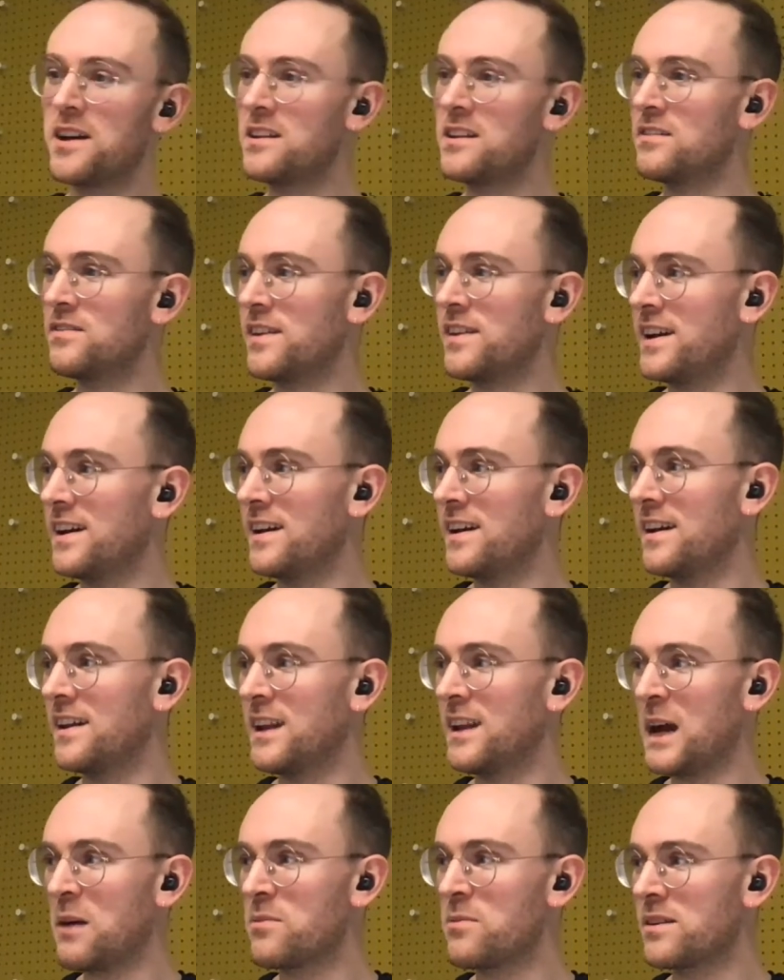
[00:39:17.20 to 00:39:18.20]
of uh,
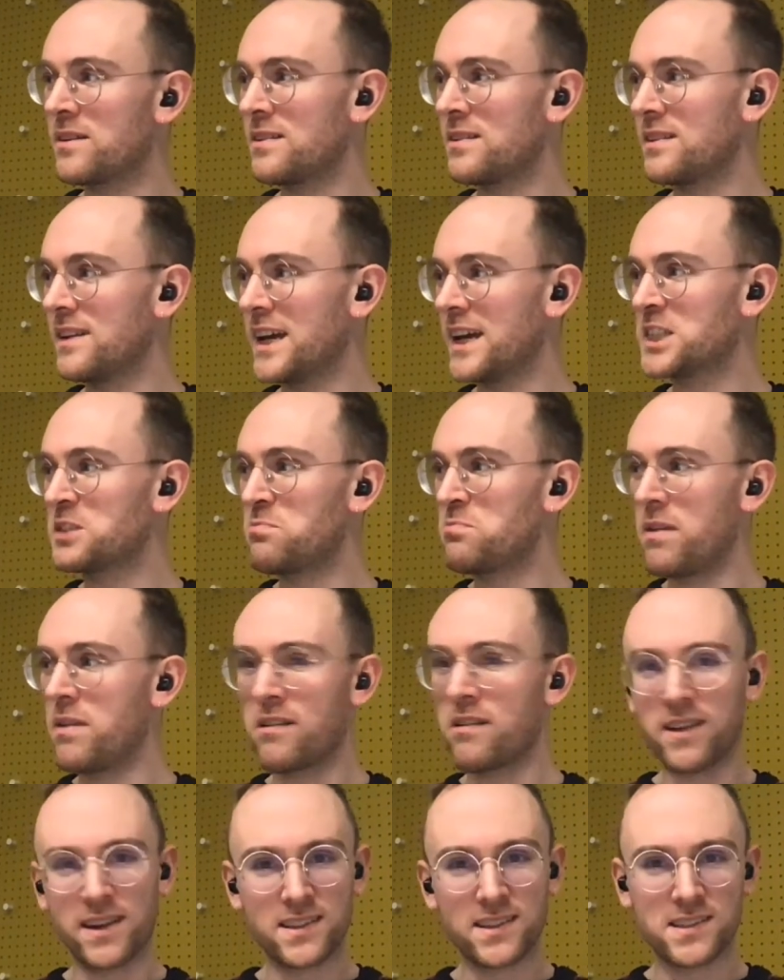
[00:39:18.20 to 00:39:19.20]
elaborate
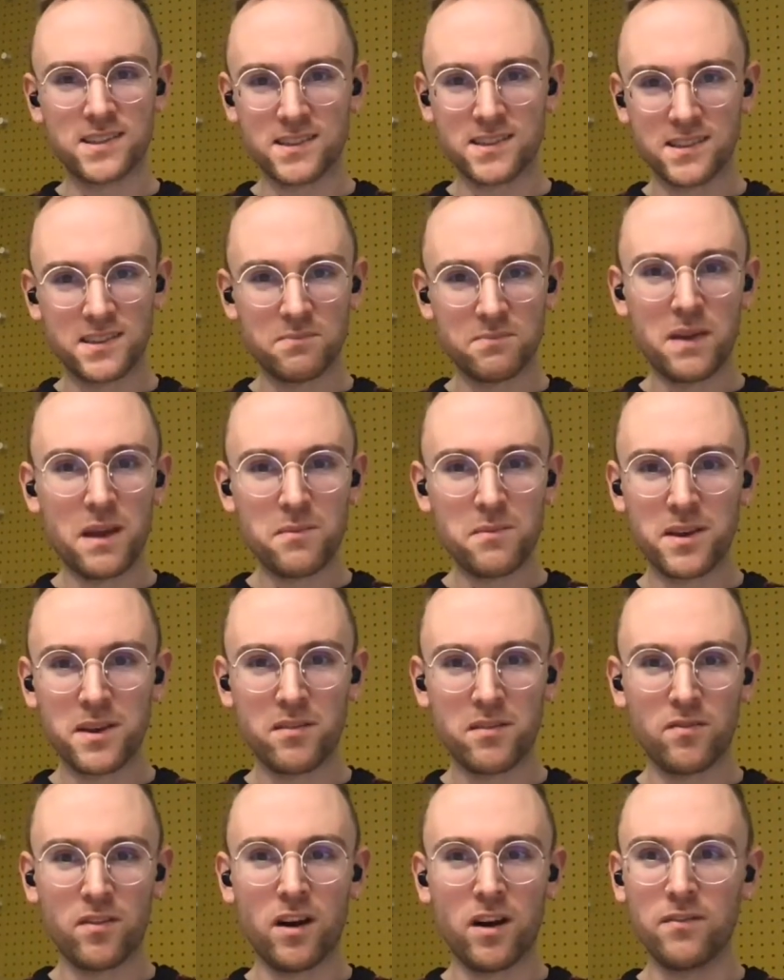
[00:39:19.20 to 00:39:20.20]
experience maybe
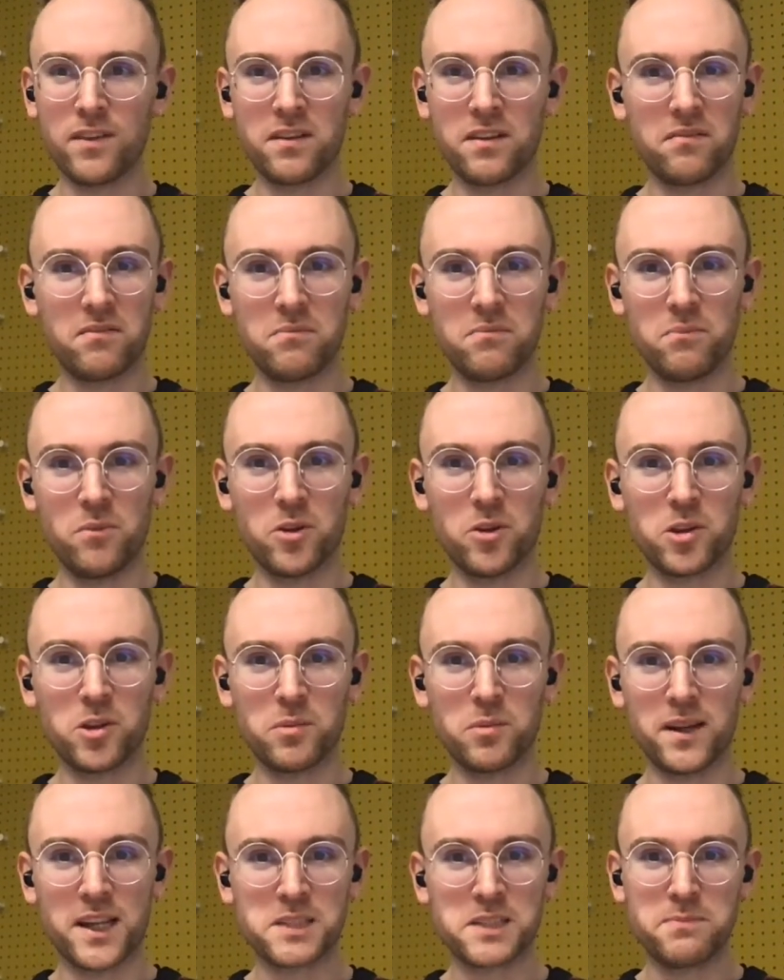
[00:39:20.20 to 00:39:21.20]
involving
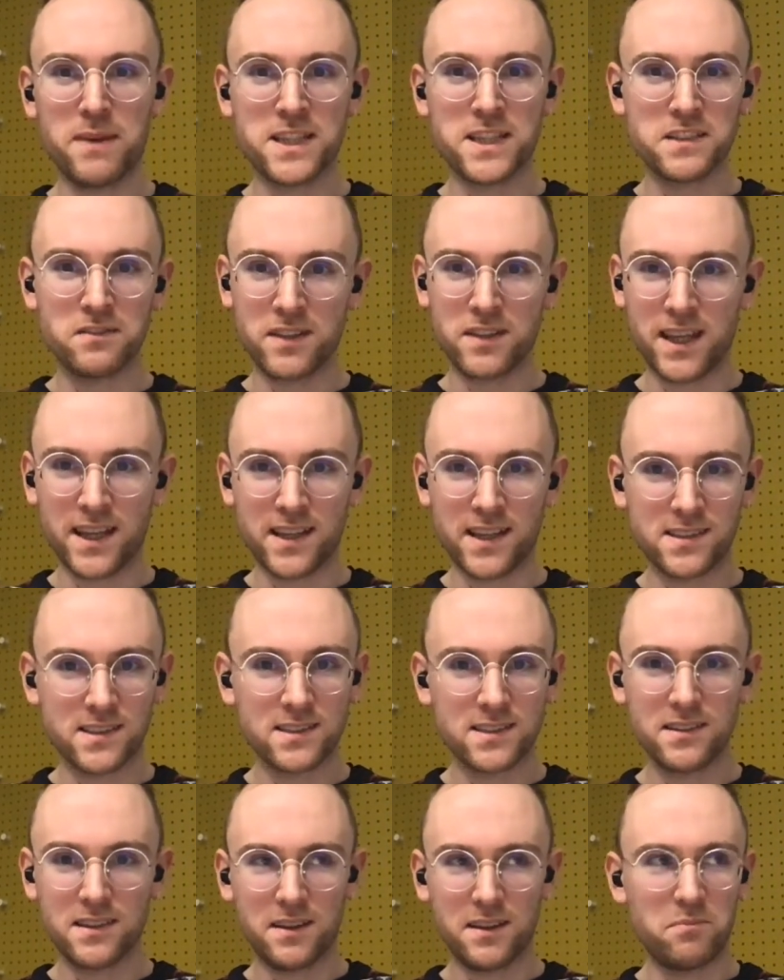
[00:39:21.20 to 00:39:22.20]
multiple expensive things
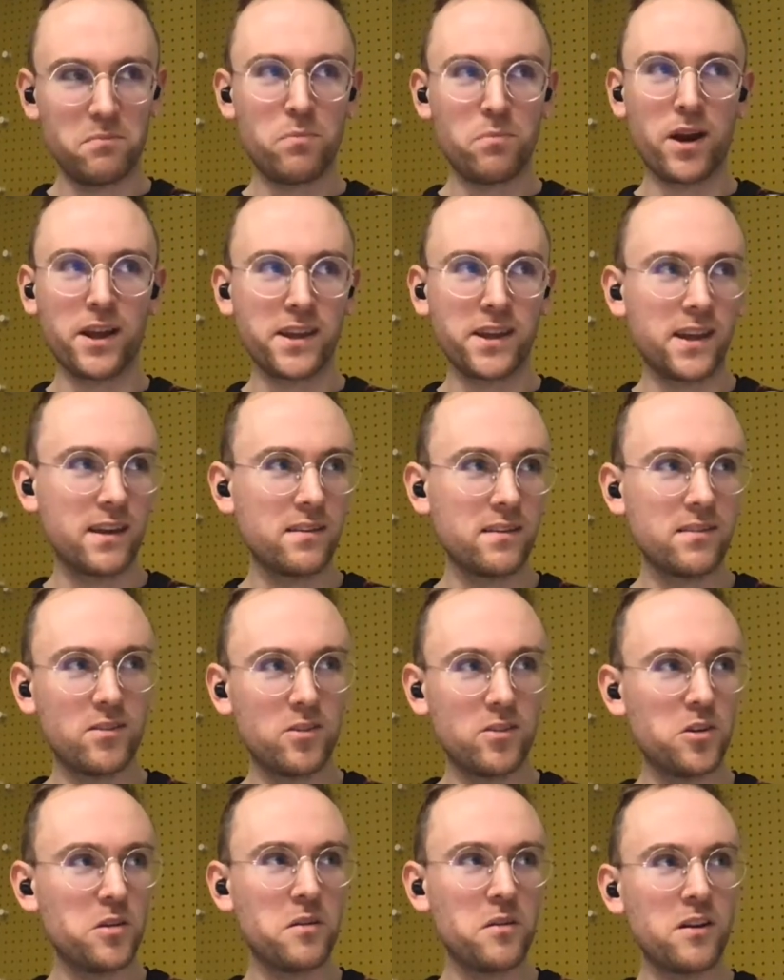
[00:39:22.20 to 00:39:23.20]
breaking
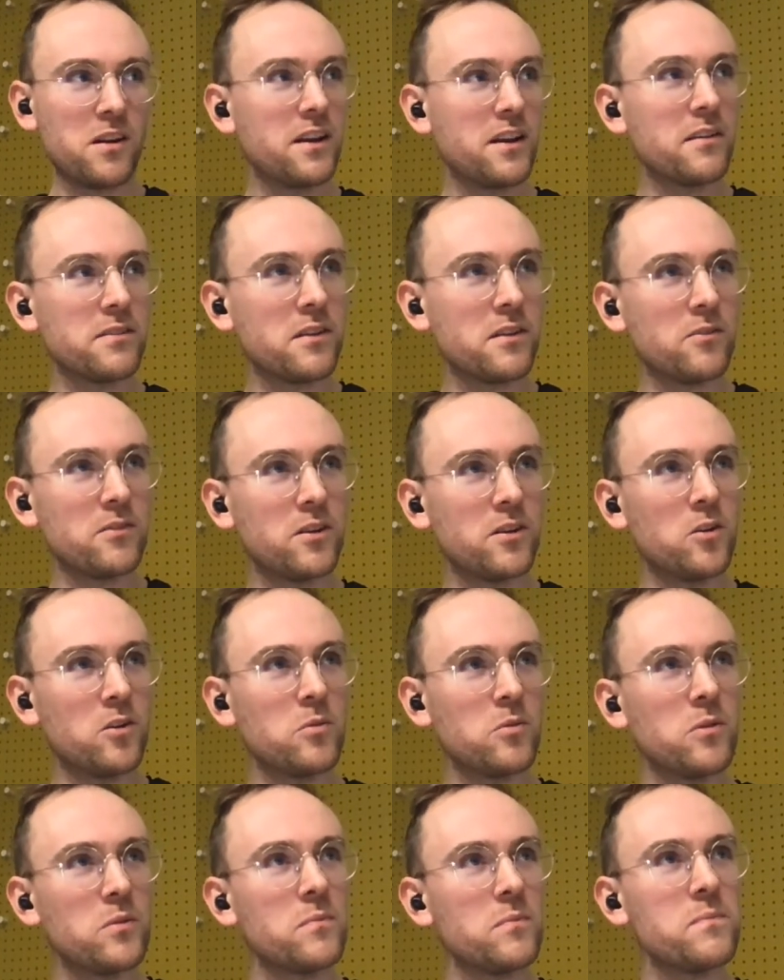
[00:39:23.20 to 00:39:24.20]
or I don't know.
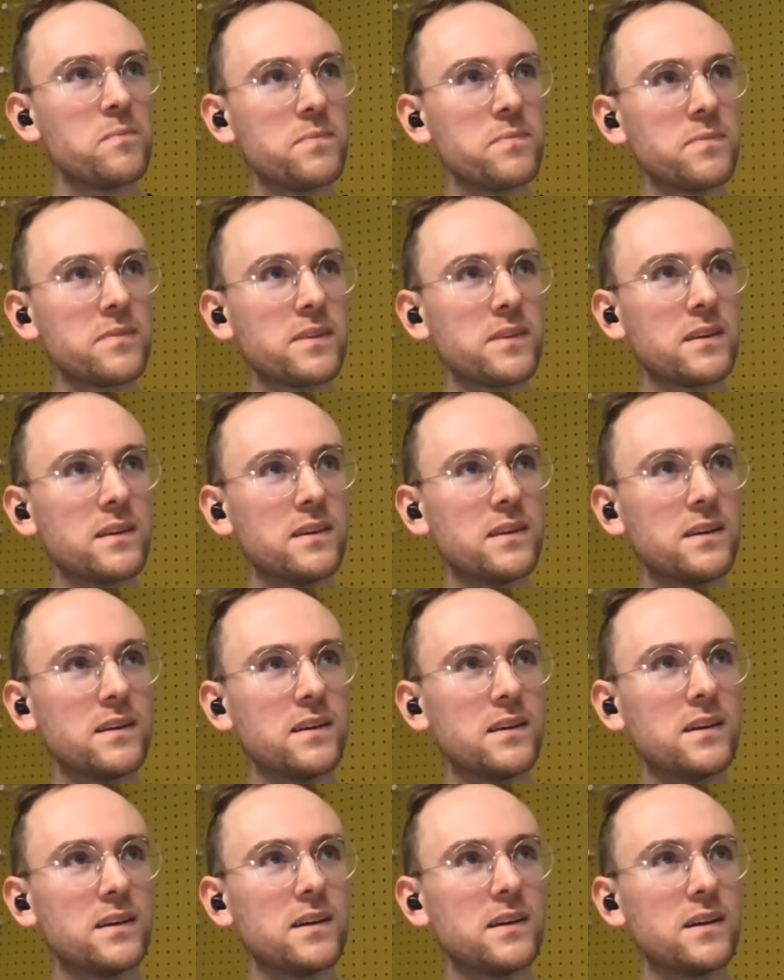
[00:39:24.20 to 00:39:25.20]

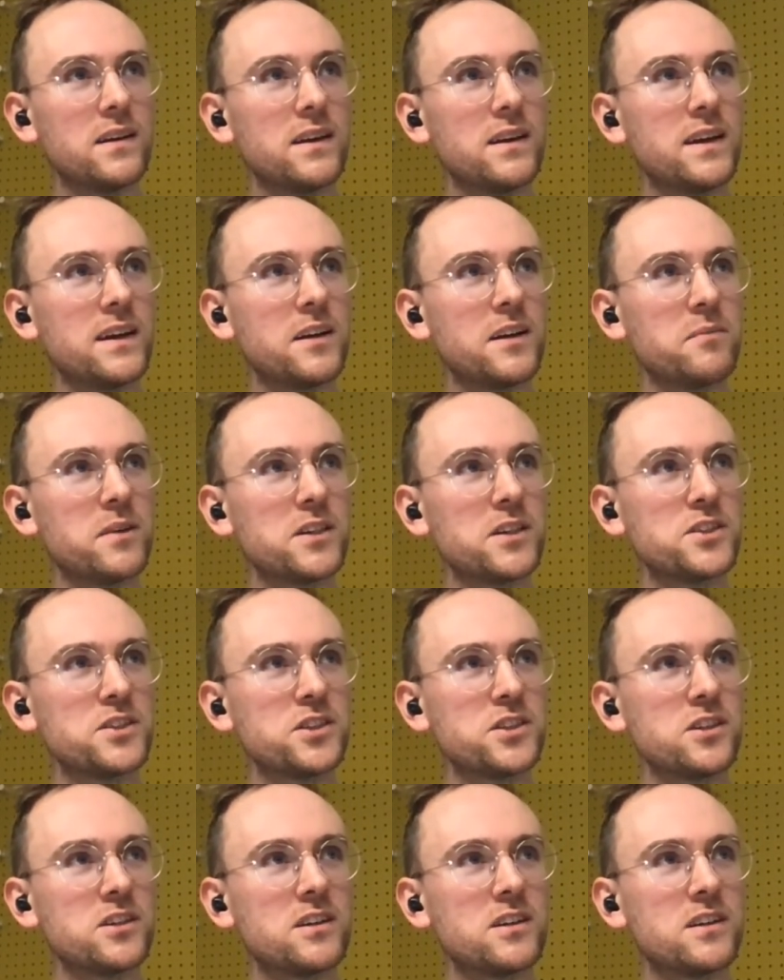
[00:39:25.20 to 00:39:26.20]
Yeah, I'm not
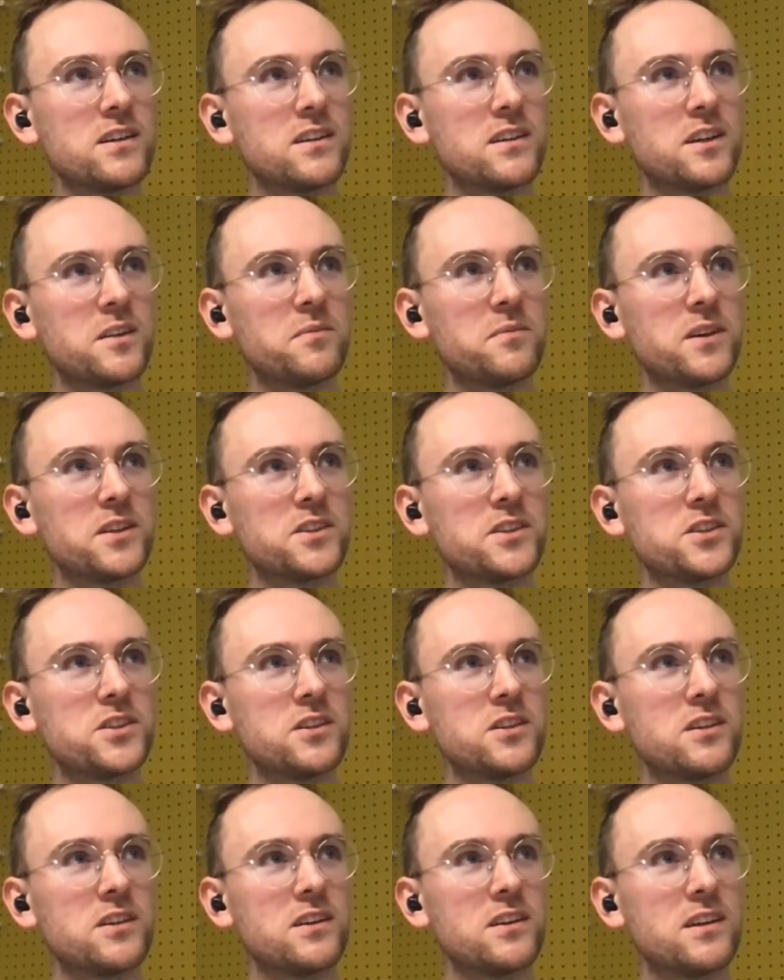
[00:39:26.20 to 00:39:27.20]
sure. I'm not
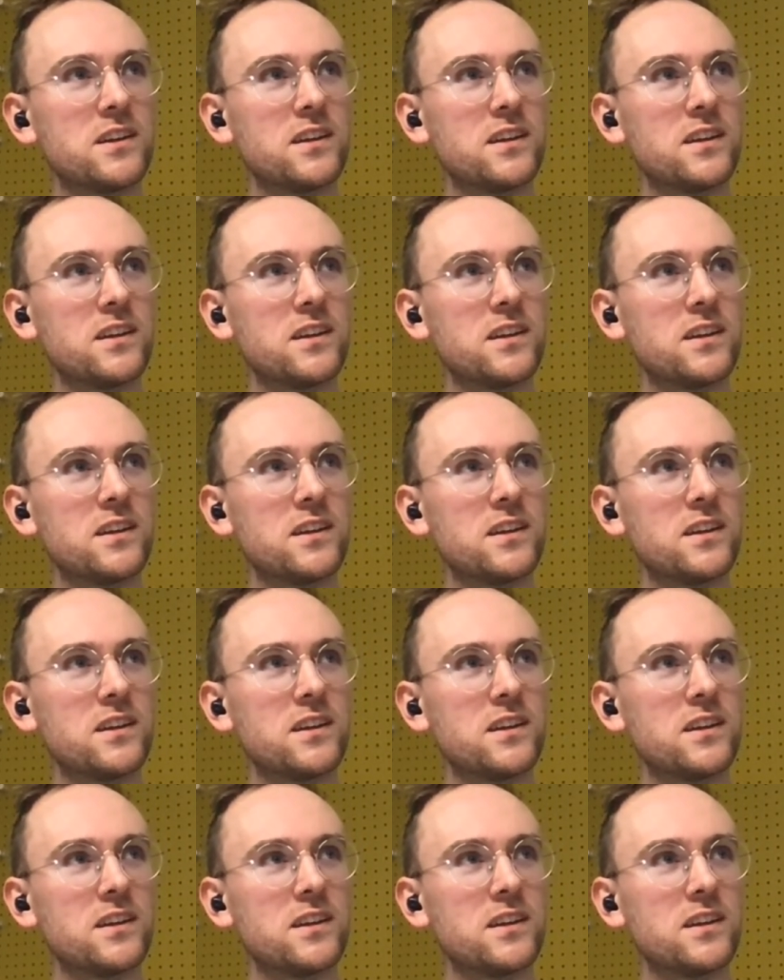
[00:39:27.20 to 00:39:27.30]
sure.